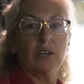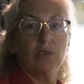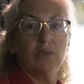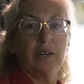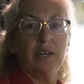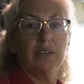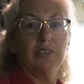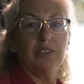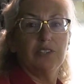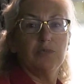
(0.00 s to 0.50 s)

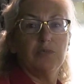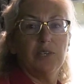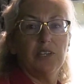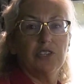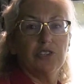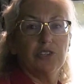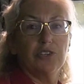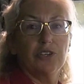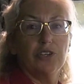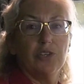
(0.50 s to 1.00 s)
around is be
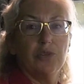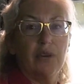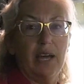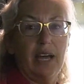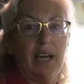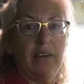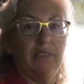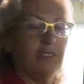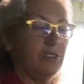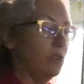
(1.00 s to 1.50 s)
sure you
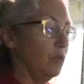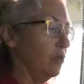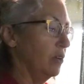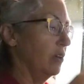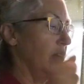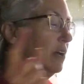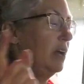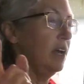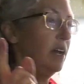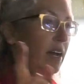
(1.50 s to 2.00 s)
have
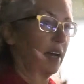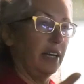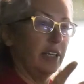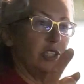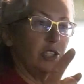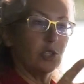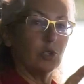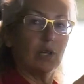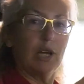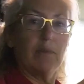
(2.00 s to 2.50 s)
your
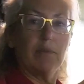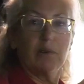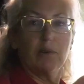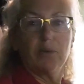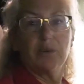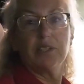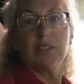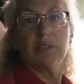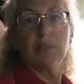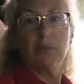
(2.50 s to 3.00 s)
ice scraper
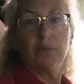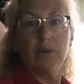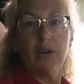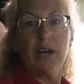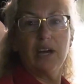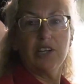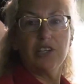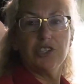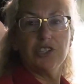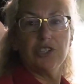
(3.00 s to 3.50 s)
with the
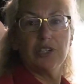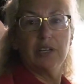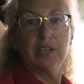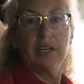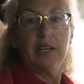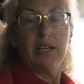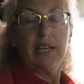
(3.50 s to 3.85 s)
brush